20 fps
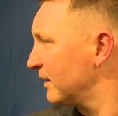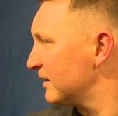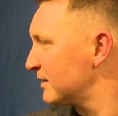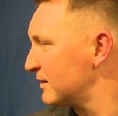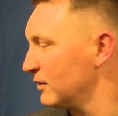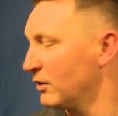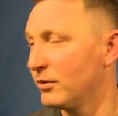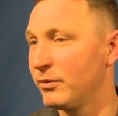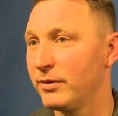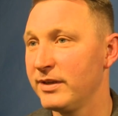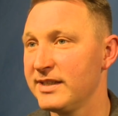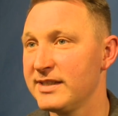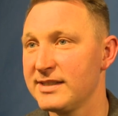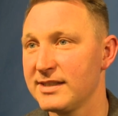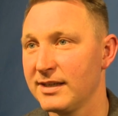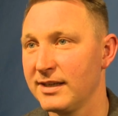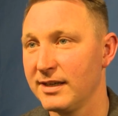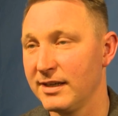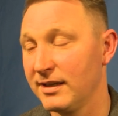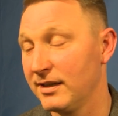
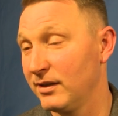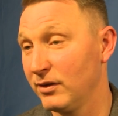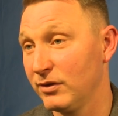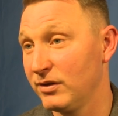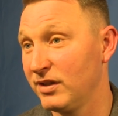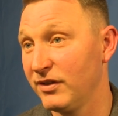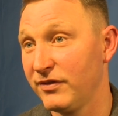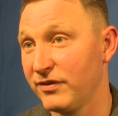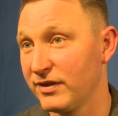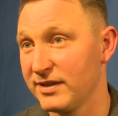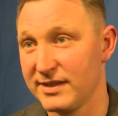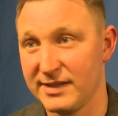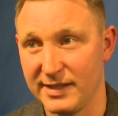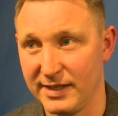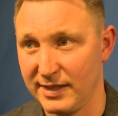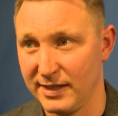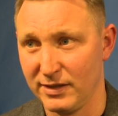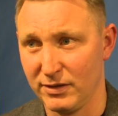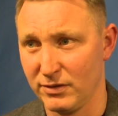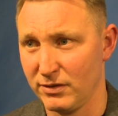no difference
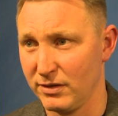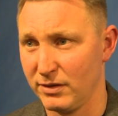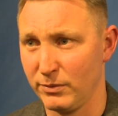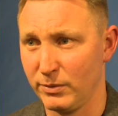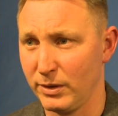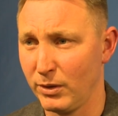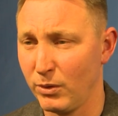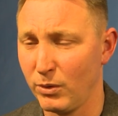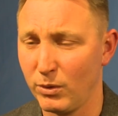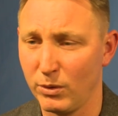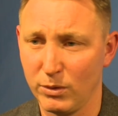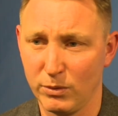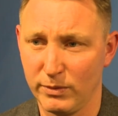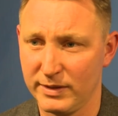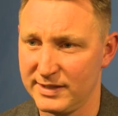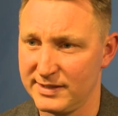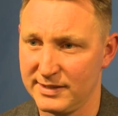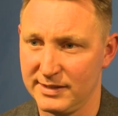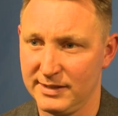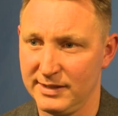here. We
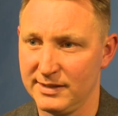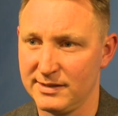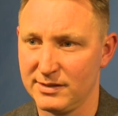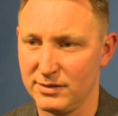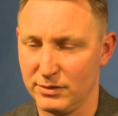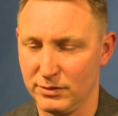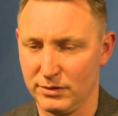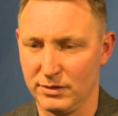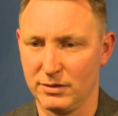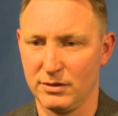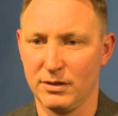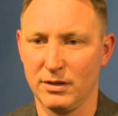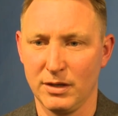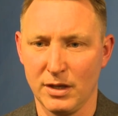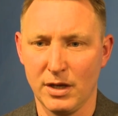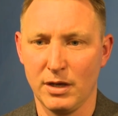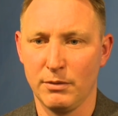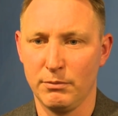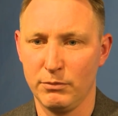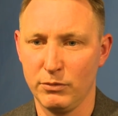always need to
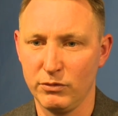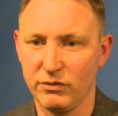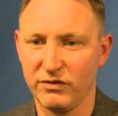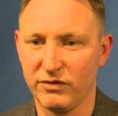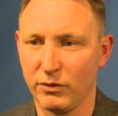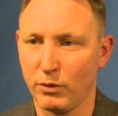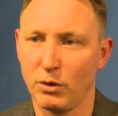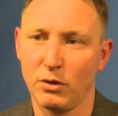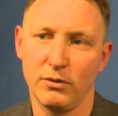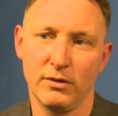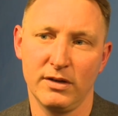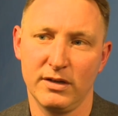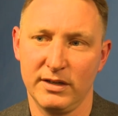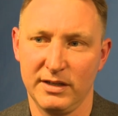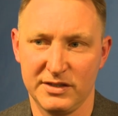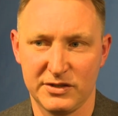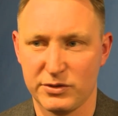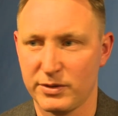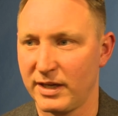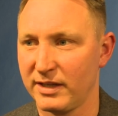move forward
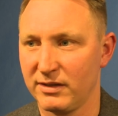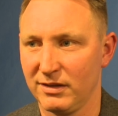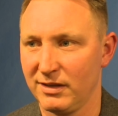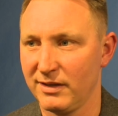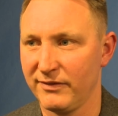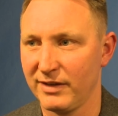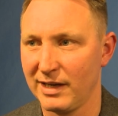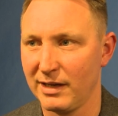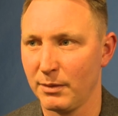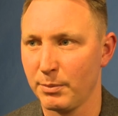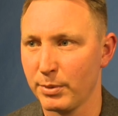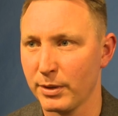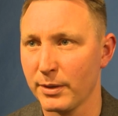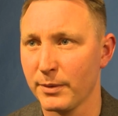and try to develop.